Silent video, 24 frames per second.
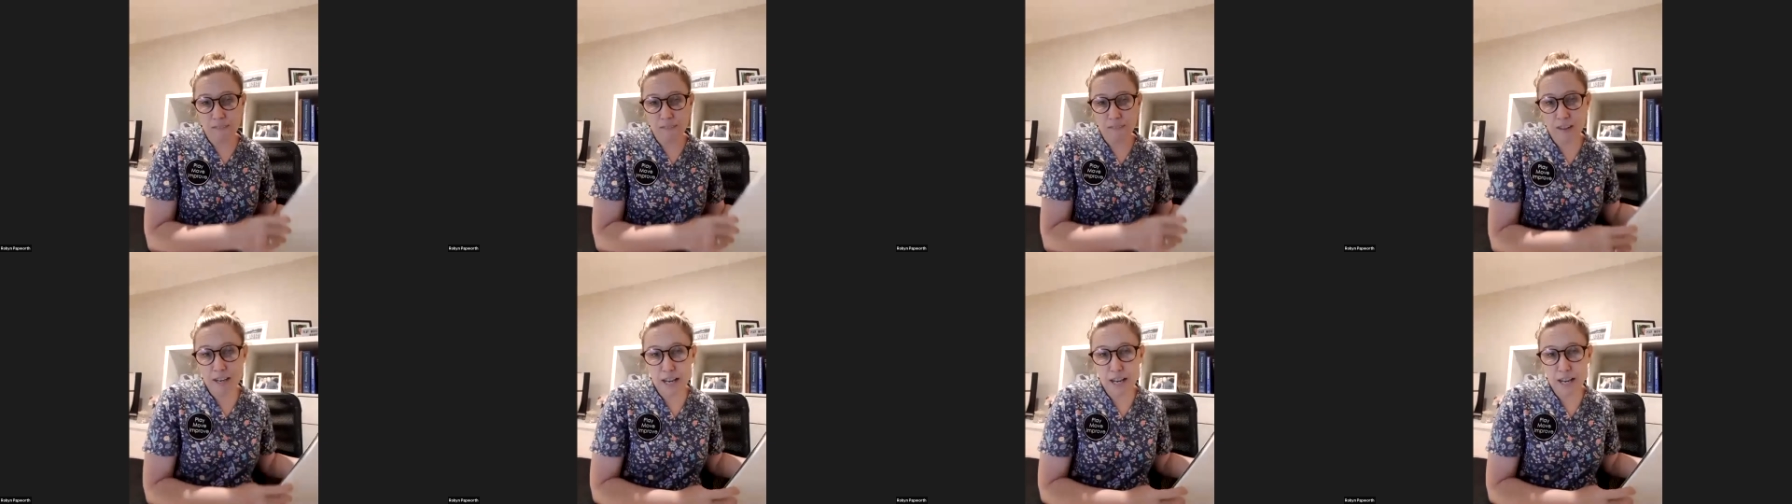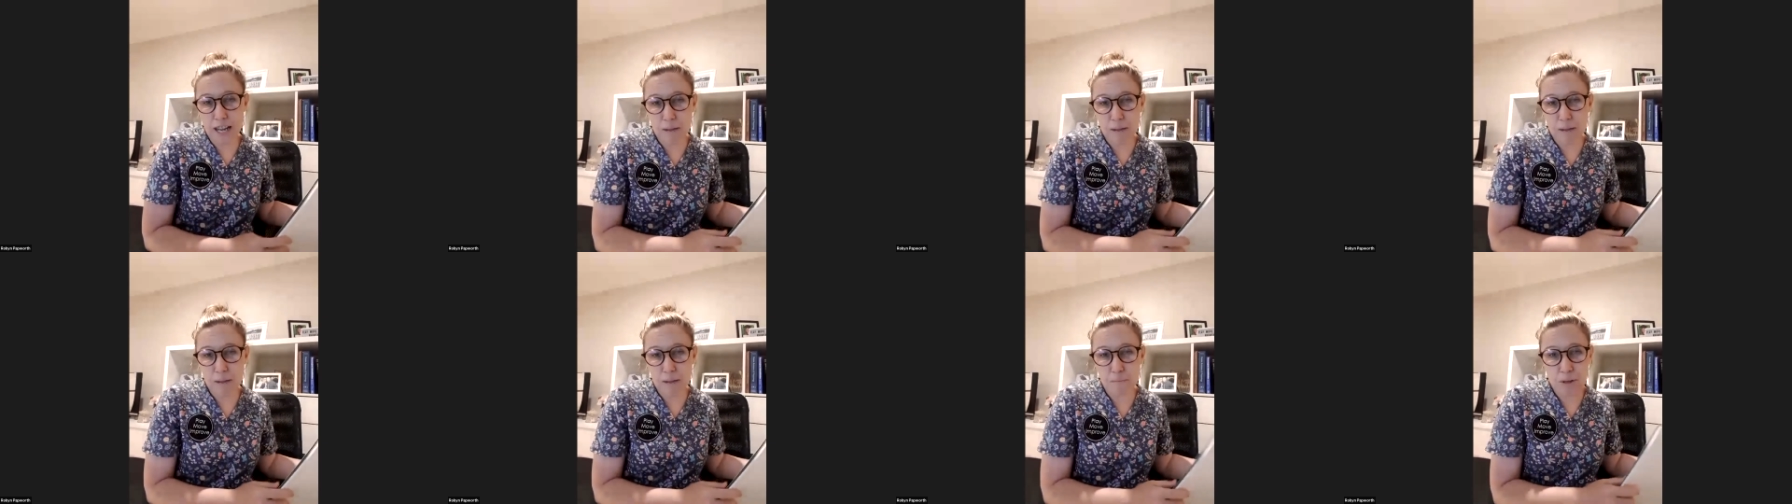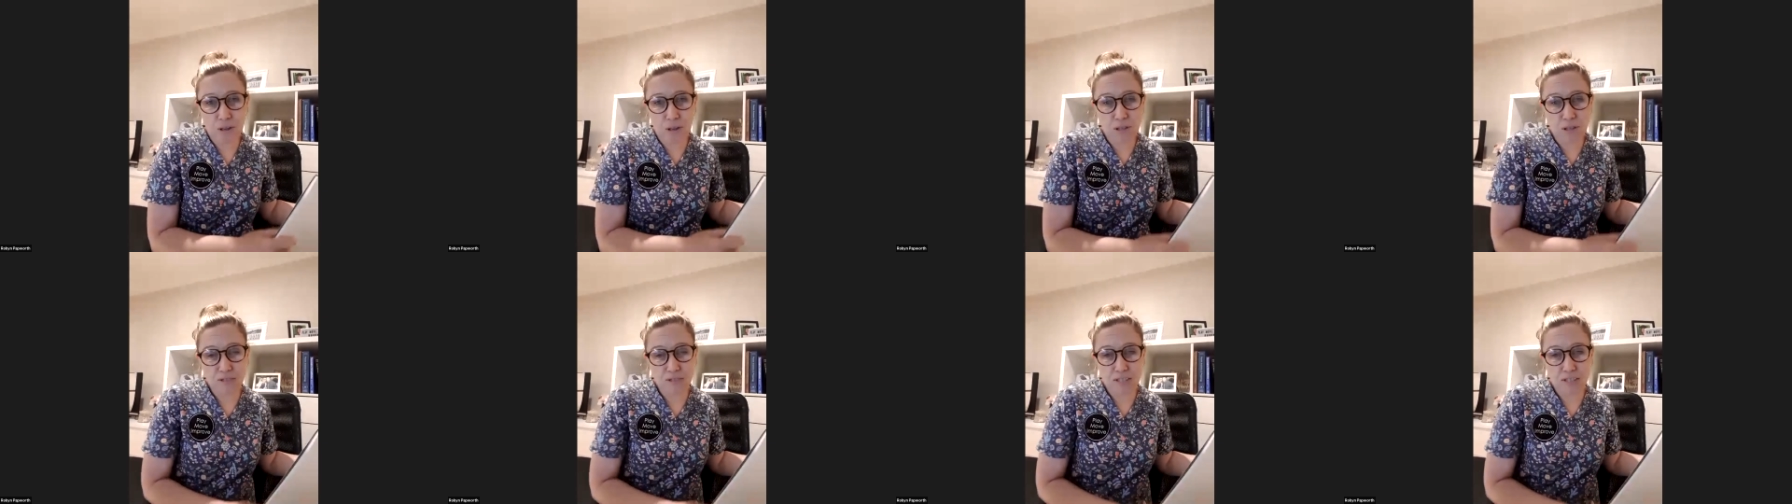their name
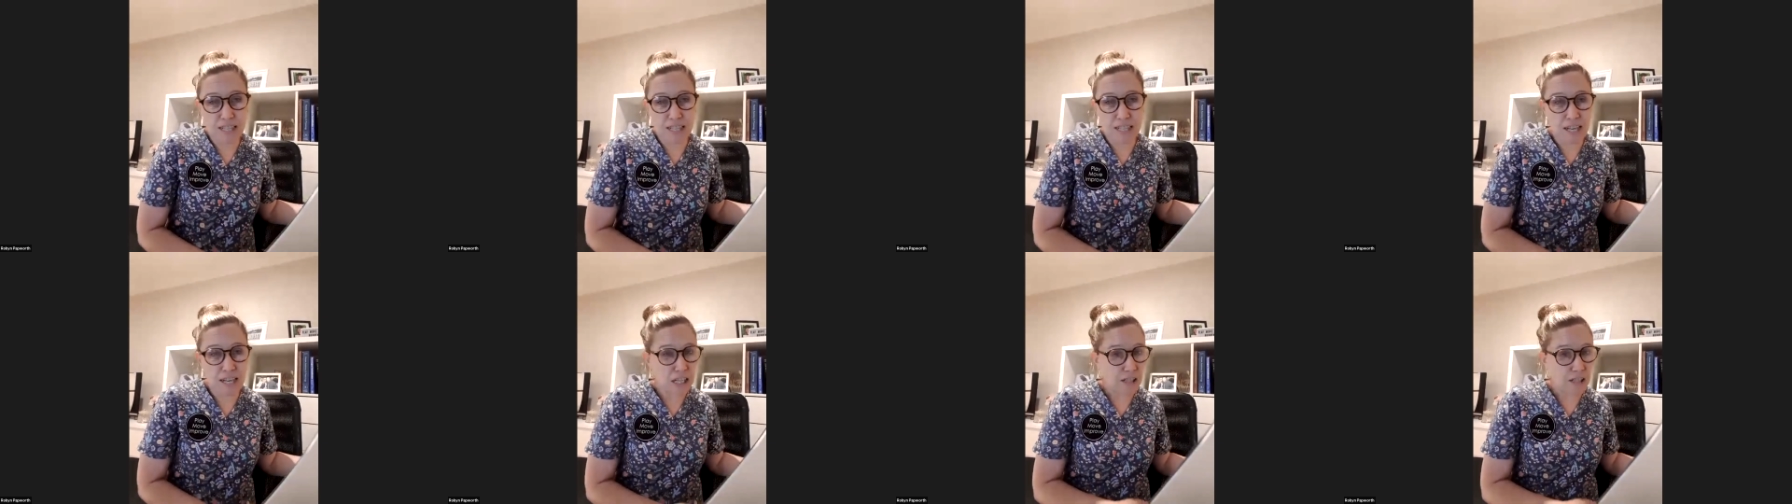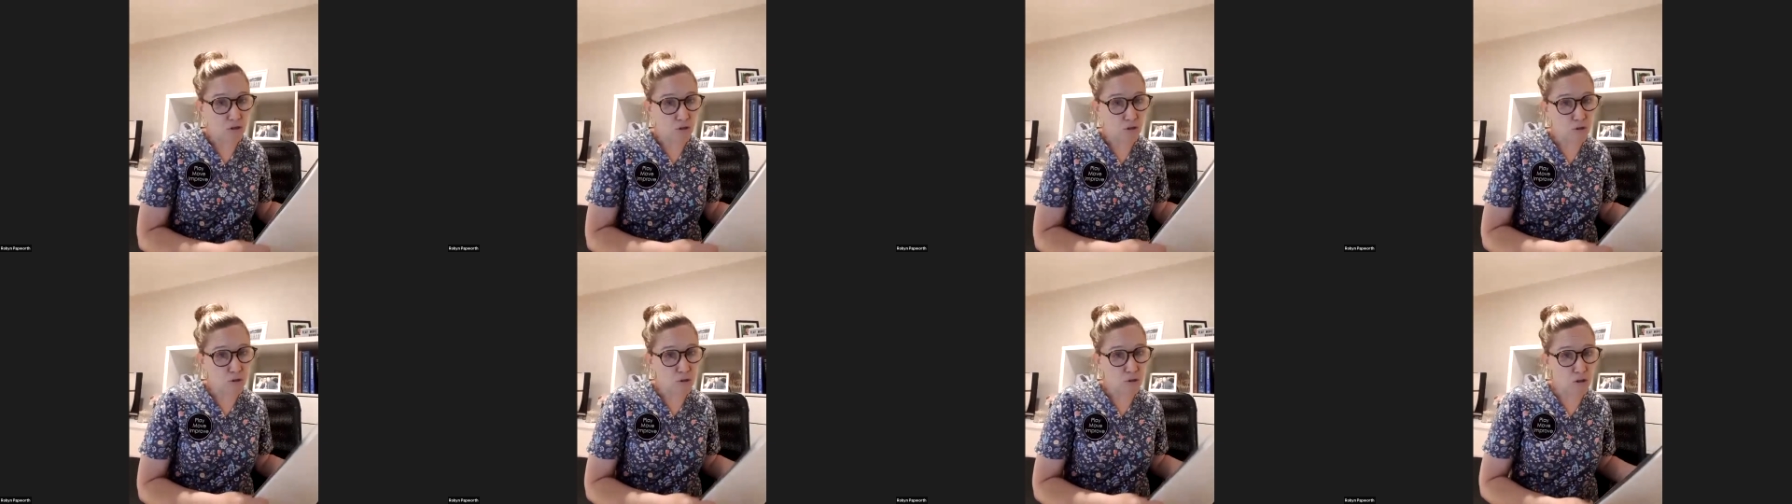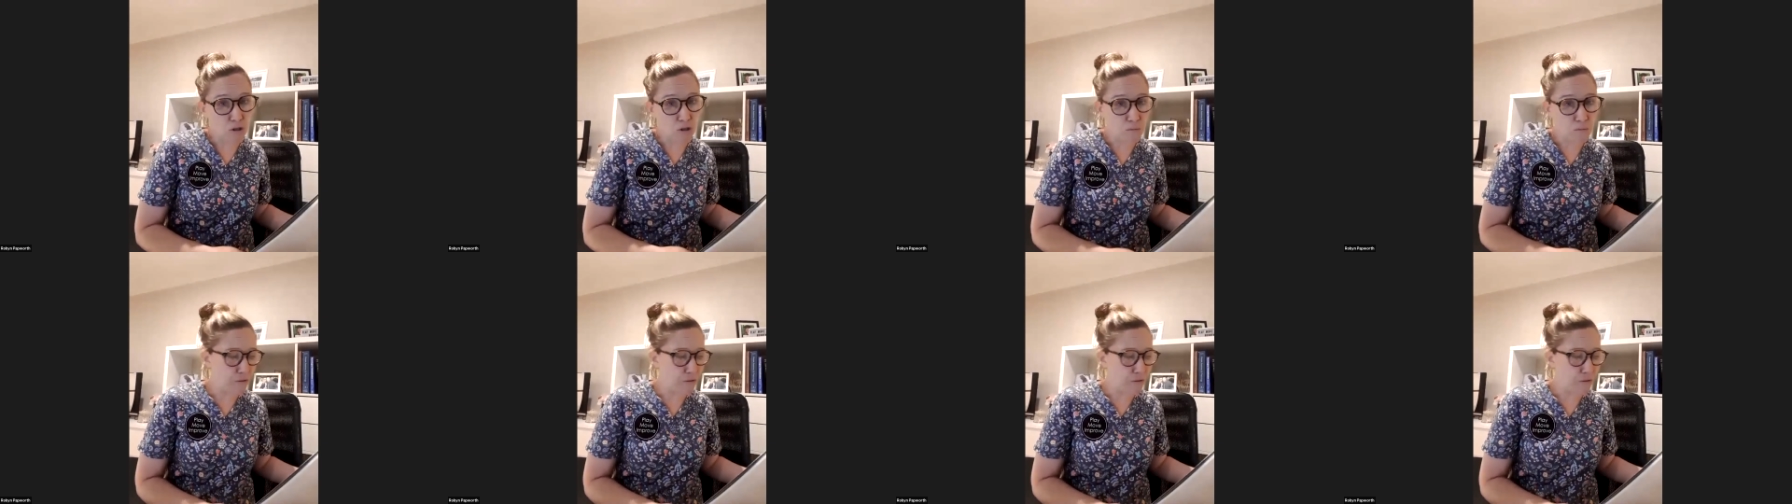because of starting
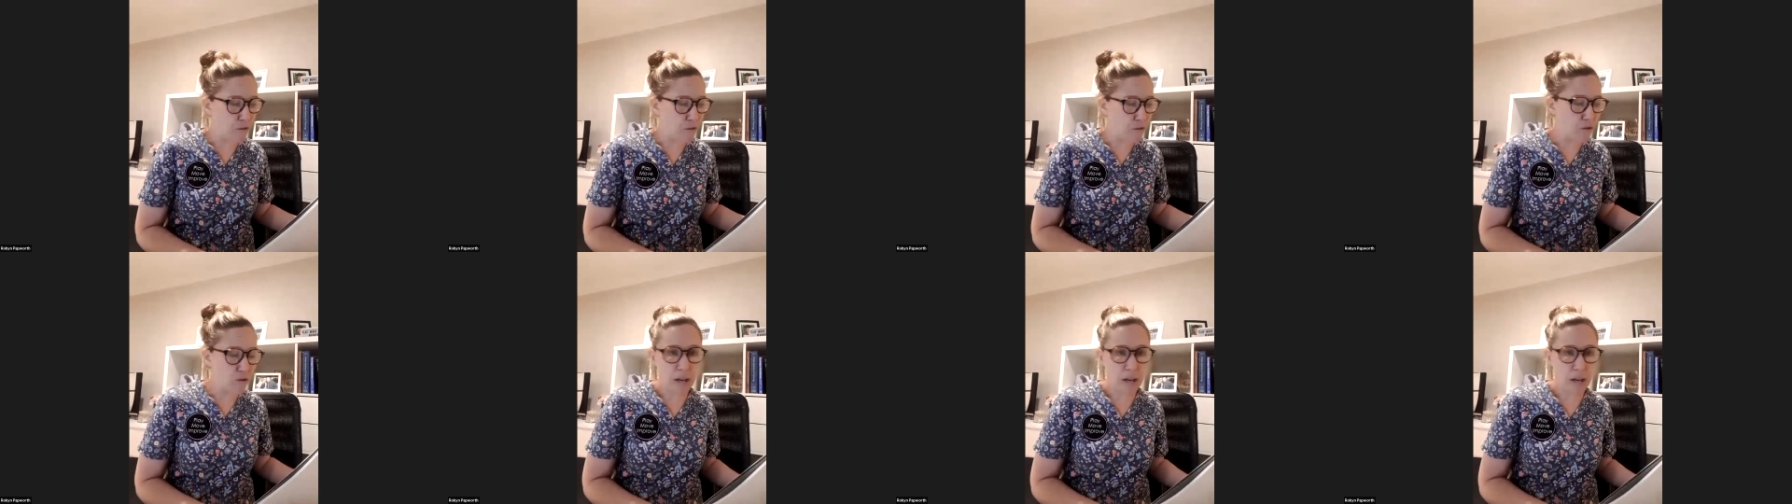school before